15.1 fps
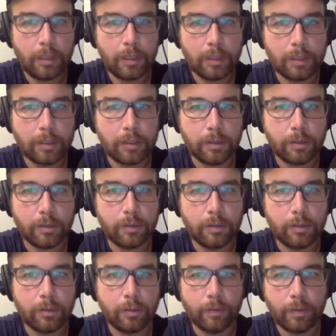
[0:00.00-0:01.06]
That's
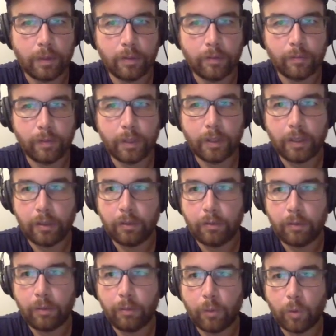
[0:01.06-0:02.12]
sort of the default. You could
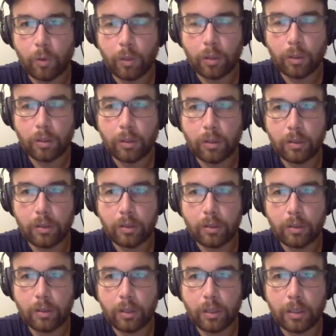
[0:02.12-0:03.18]
read more
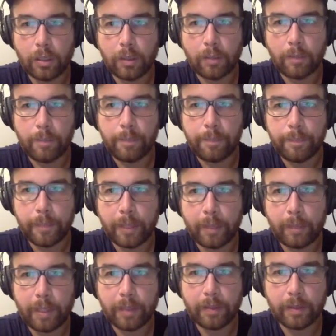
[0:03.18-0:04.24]
um,
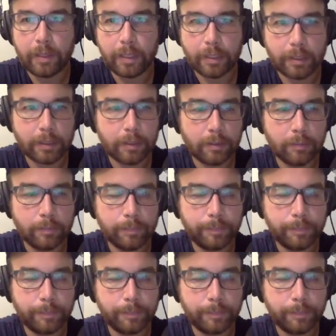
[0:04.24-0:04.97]
about that.